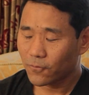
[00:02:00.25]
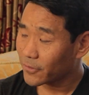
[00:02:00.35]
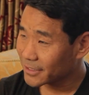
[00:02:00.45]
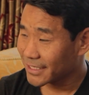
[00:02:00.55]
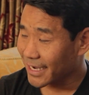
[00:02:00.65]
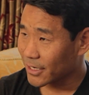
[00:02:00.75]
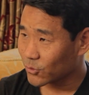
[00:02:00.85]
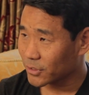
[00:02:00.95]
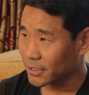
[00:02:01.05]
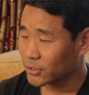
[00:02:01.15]
first thing I
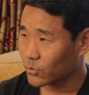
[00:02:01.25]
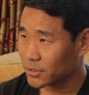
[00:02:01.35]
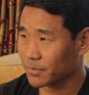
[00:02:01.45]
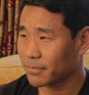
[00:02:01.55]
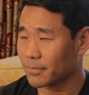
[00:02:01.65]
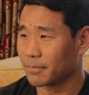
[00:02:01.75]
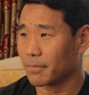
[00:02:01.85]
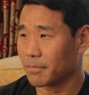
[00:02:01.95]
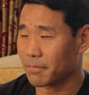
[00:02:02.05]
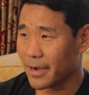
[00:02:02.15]
noticed was
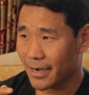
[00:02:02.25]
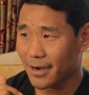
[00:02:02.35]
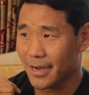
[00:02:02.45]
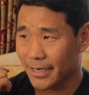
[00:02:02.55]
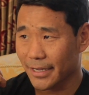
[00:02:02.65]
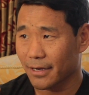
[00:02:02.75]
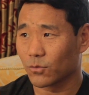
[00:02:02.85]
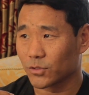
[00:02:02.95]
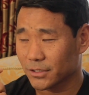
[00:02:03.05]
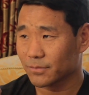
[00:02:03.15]
my right
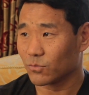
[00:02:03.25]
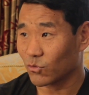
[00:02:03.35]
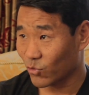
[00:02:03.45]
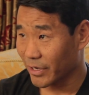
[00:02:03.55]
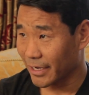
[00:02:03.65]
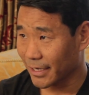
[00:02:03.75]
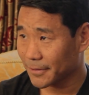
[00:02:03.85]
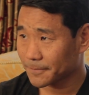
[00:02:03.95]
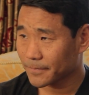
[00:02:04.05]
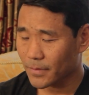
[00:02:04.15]
ear was
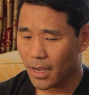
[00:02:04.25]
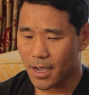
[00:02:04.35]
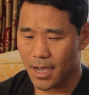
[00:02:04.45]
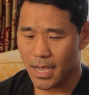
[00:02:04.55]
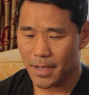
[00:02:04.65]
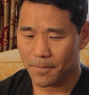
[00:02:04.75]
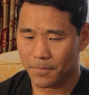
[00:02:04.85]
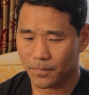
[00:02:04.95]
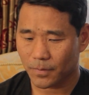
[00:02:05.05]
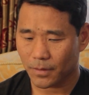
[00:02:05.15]
ringing,
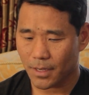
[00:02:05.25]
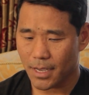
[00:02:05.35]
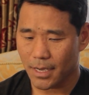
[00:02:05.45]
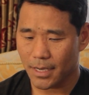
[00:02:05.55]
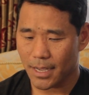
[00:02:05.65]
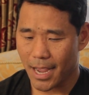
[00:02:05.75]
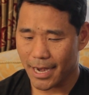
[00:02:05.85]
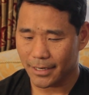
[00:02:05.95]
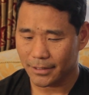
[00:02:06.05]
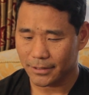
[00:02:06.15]

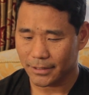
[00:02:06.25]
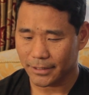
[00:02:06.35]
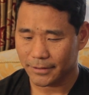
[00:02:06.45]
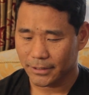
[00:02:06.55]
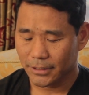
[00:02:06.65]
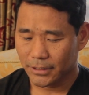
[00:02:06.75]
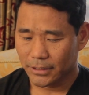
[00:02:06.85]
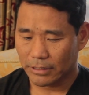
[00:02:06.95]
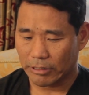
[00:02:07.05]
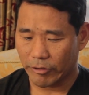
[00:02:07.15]

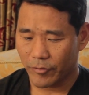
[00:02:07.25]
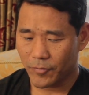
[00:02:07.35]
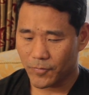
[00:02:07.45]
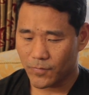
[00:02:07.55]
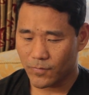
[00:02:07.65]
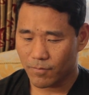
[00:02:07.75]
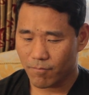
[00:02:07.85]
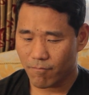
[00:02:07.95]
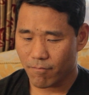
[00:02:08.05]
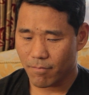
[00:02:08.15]

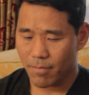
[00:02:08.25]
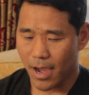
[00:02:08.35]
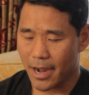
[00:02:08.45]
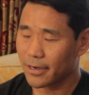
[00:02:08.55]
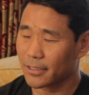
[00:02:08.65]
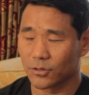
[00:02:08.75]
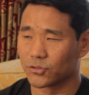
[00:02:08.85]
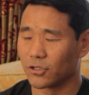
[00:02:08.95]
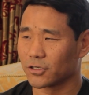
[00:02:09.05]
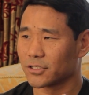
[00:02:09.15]
and there
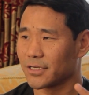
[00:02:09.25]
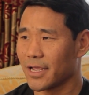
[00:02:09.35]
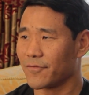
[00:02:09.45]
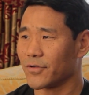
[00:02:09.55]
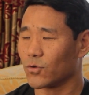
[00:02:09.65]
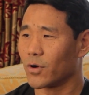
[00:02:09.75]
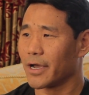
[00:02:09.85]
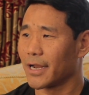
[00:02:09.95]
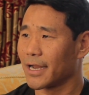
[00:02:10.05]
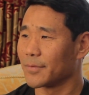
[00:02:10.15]
was dust
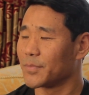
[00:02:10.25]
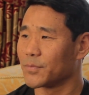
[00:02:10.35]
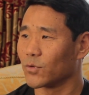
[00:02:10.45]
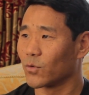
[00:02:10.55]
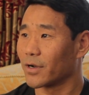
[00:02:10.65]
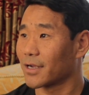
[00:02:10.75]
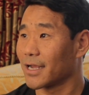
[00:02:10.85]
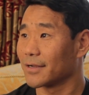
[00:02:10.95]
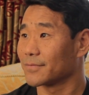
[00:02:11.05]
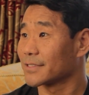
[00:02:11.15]
everywhere, and people were
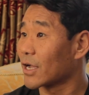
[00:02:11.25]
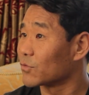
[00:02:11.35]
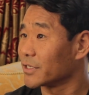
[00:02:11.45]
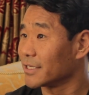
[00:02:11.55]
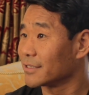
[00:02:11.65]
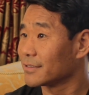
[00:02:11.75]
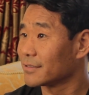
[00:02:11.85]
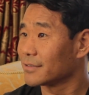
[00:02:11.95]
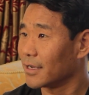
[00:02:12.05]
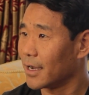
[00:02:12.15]
kind of shouting,
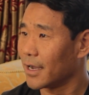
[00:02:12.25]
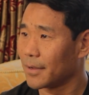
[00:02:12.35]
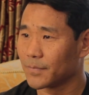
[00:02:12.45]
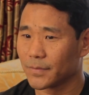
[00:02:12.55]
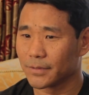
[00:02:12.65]
our